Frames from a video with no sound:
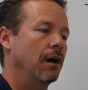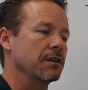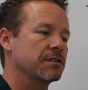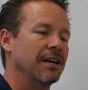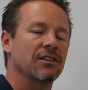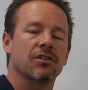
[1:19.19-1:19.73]

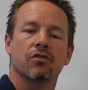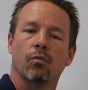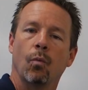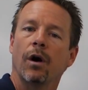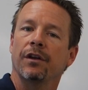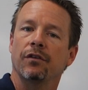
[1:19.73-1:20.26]
sections
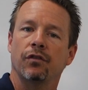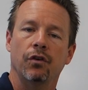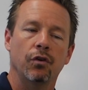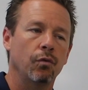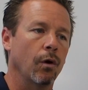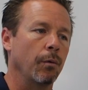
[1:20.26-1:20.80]
1 and
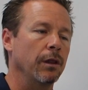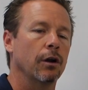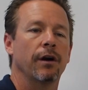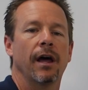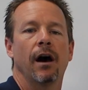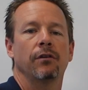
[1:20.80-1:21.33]
2, where we
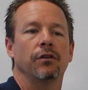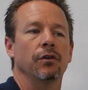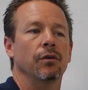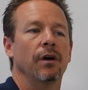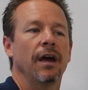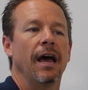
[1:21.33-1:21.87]
learn how
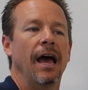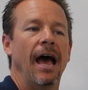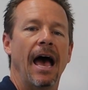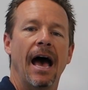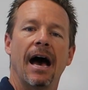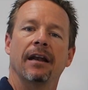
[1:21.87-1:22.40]
to
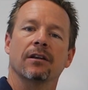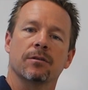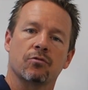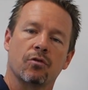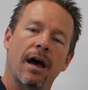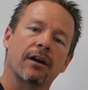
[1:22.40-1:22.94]
add and
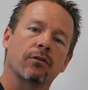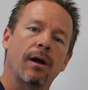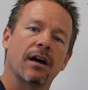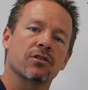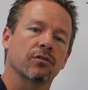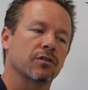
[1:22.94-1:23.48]
subtract
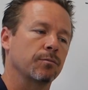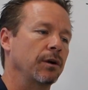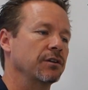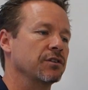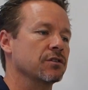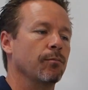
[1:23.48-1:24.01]
rational
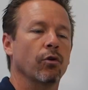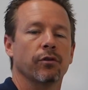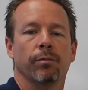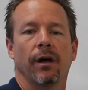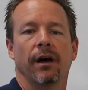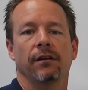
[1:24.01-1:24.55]
expressions,
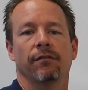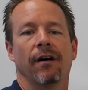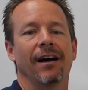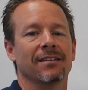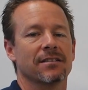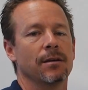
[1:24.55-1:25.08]
multiply,
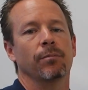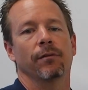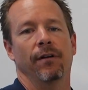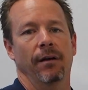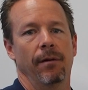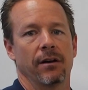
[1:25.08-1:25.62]
divide, and
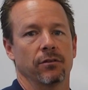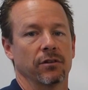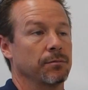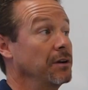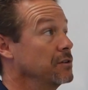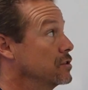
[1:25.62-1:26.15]
simplify rational
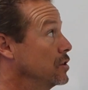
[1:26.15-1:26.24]
expressions.